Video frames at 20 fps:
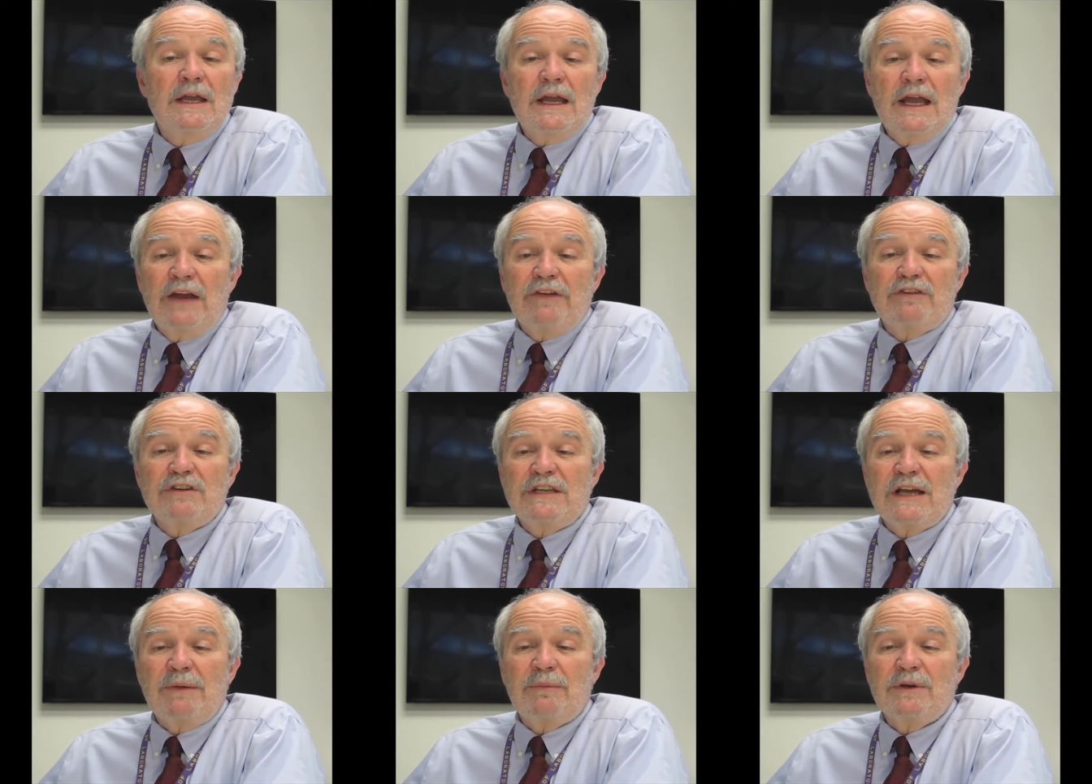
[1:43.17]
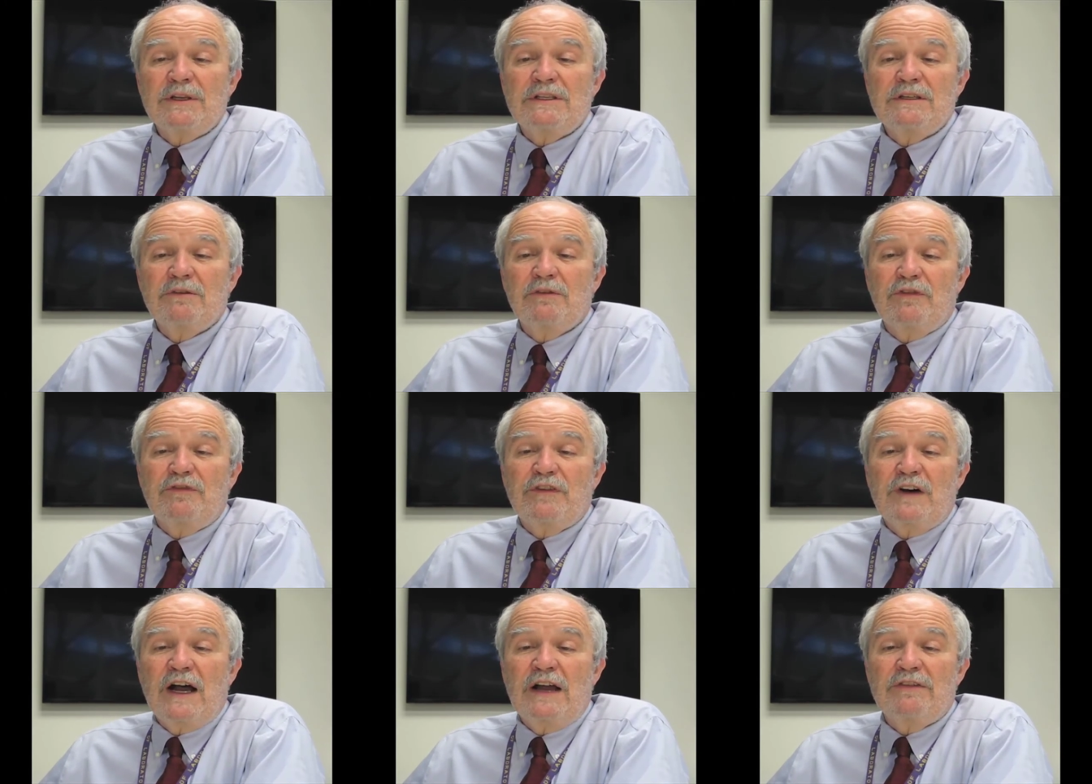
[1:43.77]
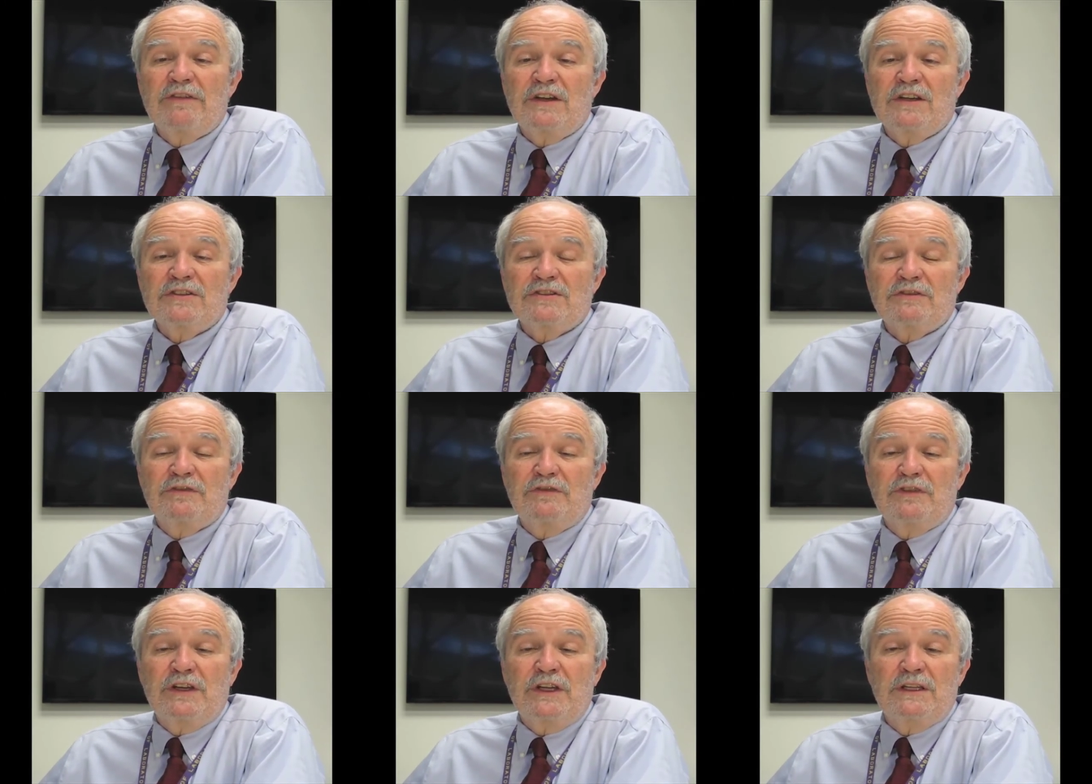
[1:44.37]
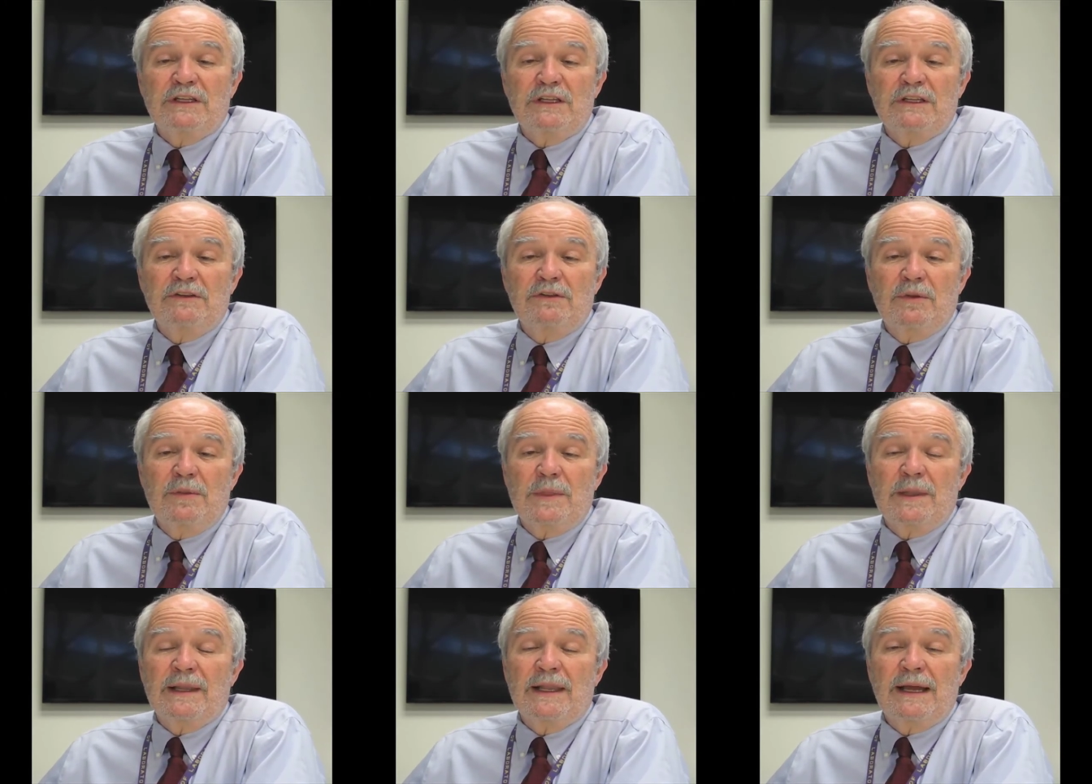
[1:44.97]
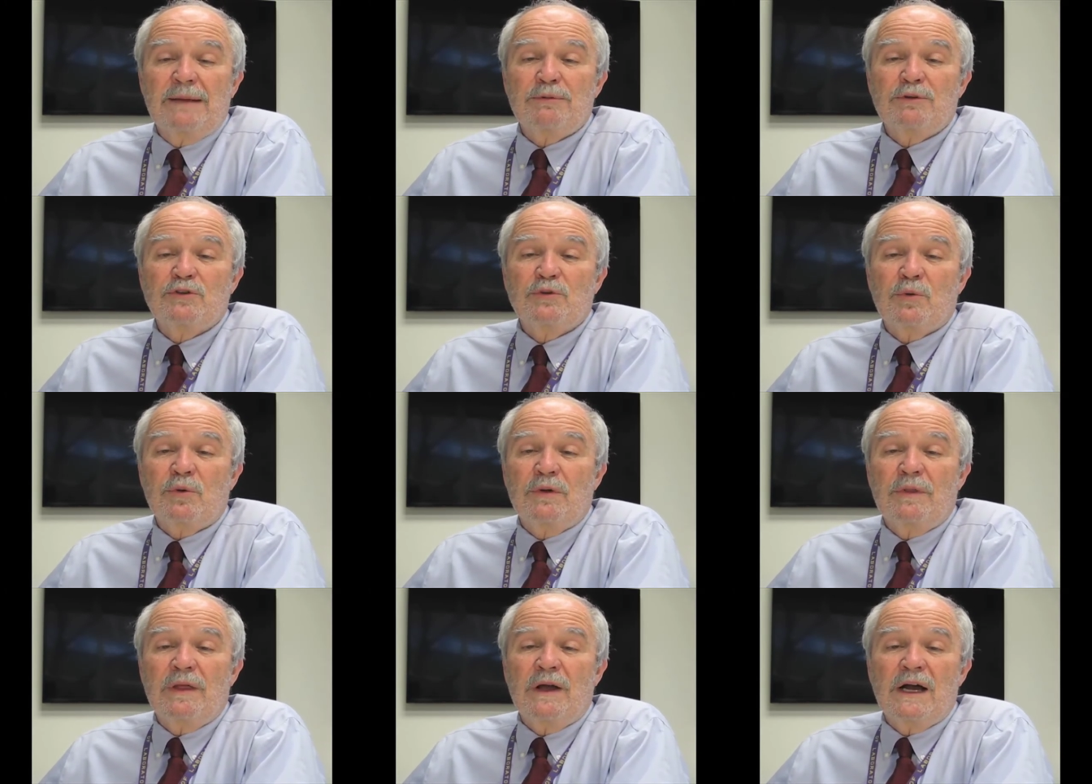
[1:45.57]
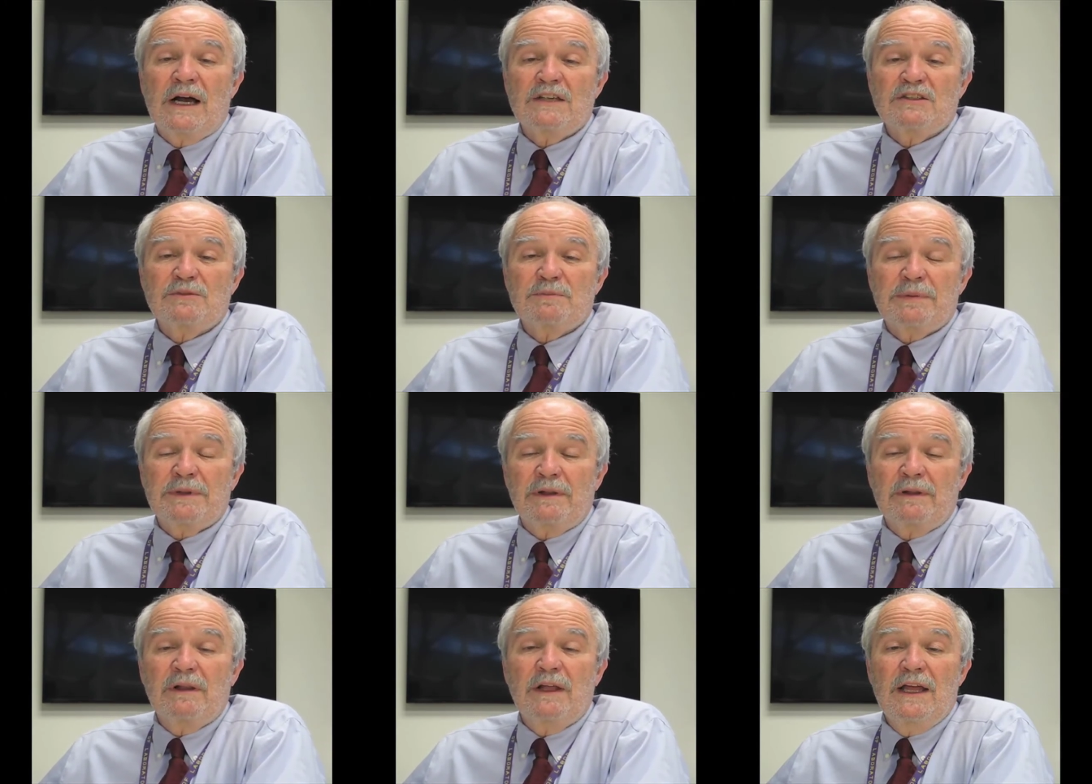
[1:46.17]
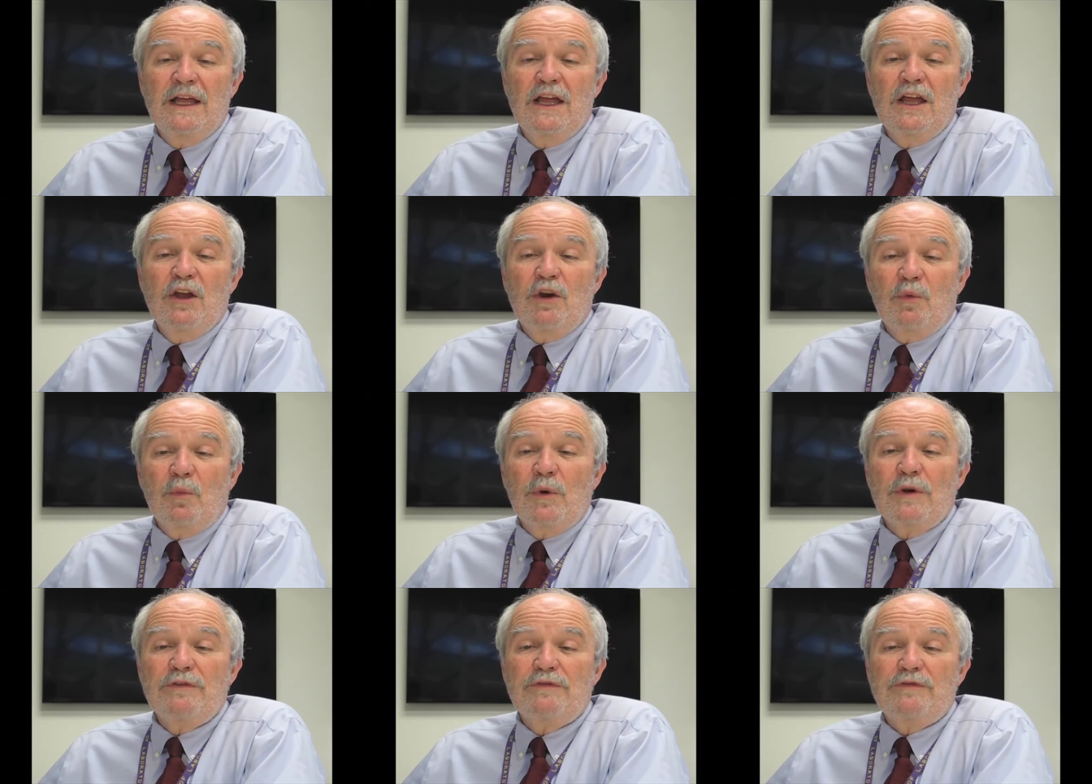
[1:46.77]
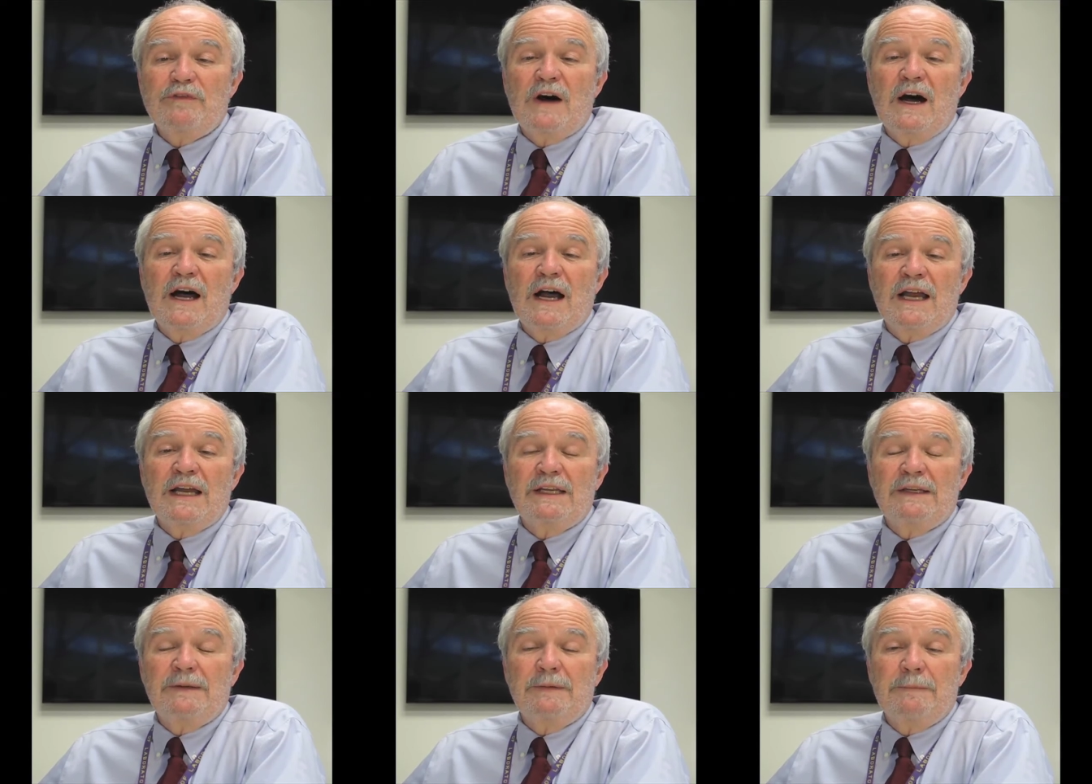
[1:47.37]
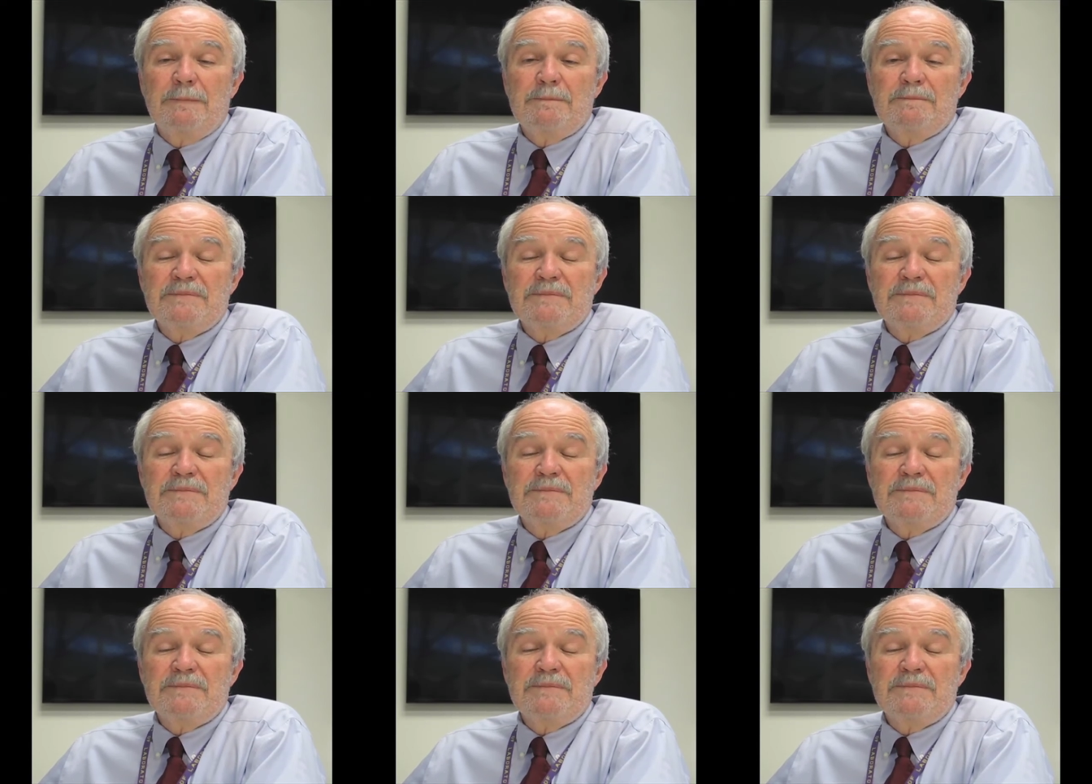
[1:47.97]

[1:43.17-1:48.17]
Every time we do a 5S event, either in the laboratory or the hospital, we find,